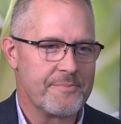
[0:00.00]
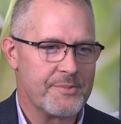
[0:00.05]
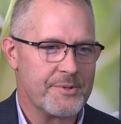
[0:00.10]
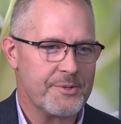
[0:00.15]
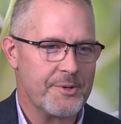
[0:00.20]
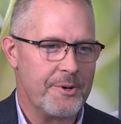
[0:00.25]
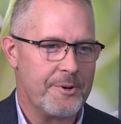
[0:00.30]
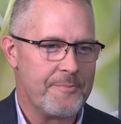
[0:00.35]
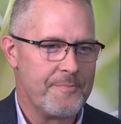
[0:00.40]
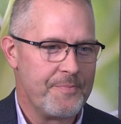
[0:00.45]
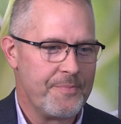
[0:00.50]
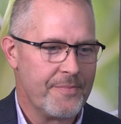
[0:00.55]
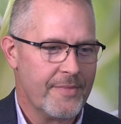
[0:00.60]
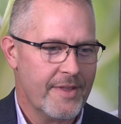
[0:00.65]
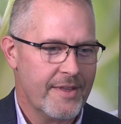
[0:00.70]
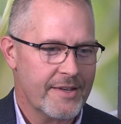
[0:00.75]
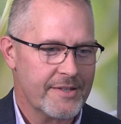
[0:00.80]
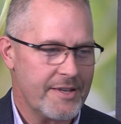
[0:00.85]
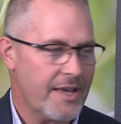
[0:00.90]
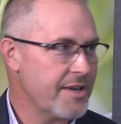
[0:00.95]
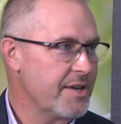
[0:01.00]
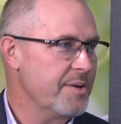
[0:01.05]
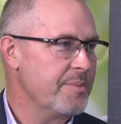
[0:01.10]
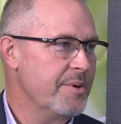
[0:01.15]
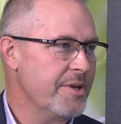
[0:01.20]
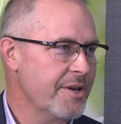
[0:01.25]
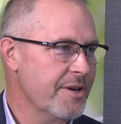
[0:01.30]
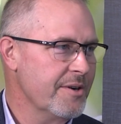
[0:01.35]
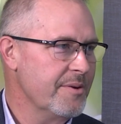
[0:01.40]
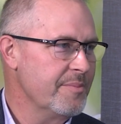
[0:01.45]
So excited to
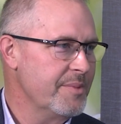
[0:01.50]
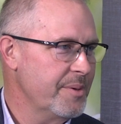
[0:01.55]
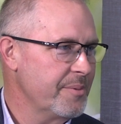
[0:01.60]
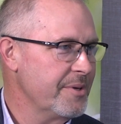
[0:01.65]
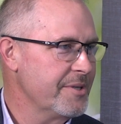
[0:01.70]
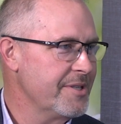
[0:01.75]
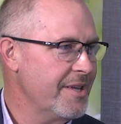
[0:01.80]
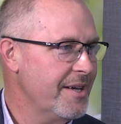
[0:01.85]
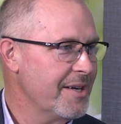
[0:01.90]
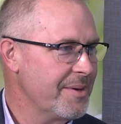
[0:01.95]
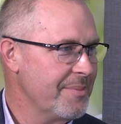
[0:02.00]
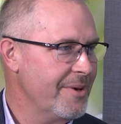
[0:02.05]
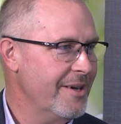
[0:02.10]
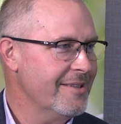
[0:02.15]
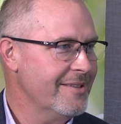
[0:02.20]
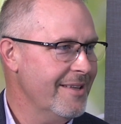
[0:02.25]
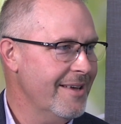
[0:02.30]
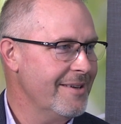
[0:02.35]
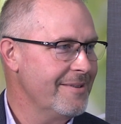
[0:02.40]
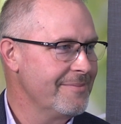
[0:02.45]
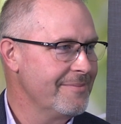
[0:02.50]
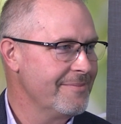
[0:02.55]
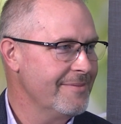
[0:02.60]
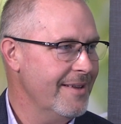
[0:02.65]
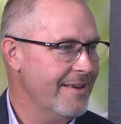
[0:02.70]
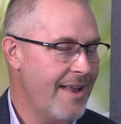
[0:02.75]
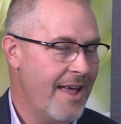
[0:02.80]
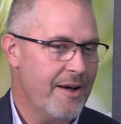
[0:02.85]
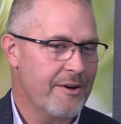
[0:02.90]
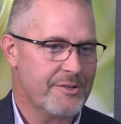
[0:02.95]
be here and be able to talk about that
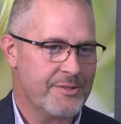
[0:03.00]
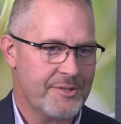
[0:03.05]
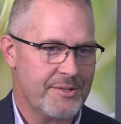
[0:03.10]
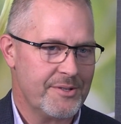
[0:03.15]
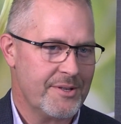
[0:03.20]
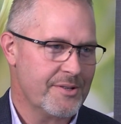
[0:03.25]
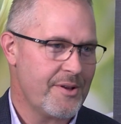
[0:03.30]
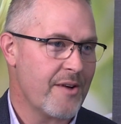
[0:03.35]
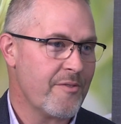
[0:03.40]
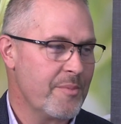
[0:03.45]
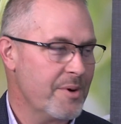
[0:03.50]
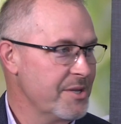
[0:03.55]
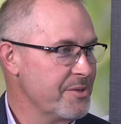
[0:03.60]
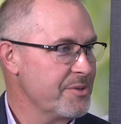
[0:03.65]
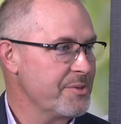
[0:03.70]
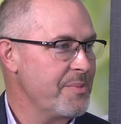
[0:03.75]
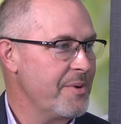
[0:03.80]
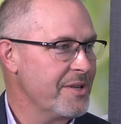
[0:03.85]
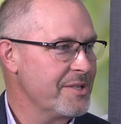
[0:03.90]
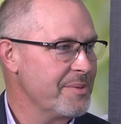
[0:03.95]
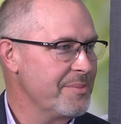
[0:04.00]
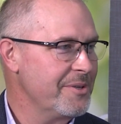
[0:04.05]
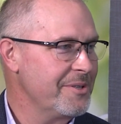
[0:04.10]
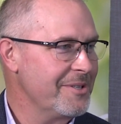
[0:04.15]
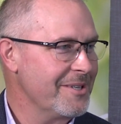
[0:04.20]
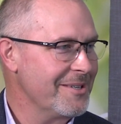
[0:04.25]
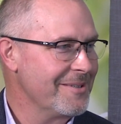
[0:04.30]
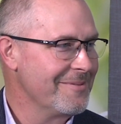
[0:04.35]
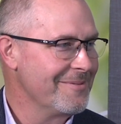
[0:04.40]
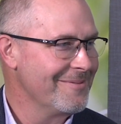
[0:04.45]
and how it's everybody's responsibility.